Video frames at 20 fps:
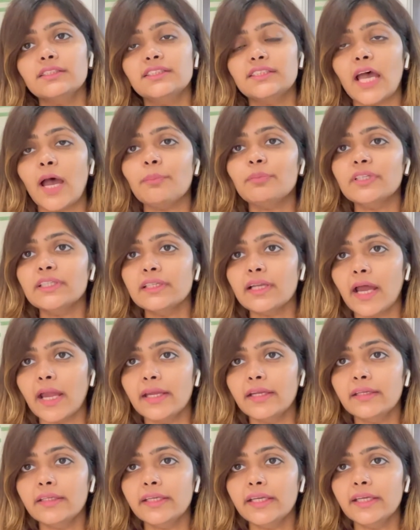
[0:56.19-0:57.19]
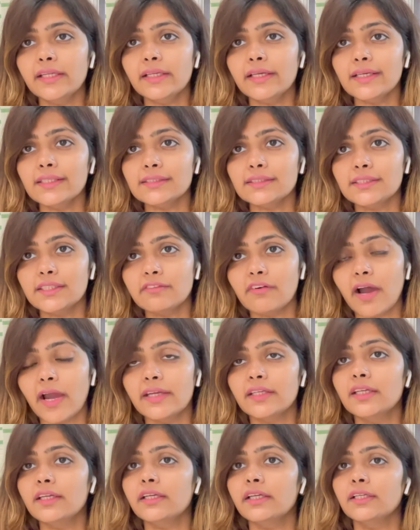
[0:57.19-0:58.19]
Chapter 19 is
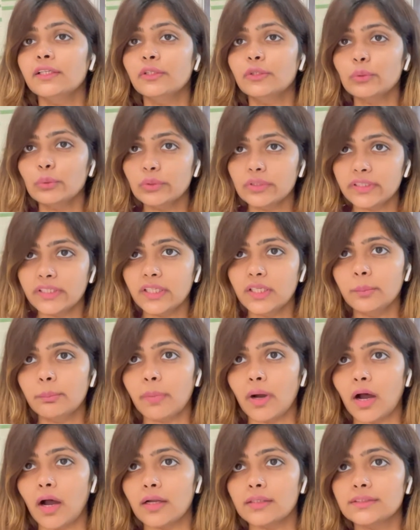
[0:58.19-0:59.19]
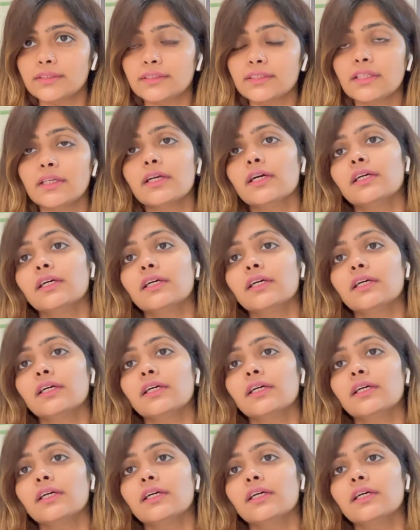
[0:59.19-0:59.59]
divided into 3 parts.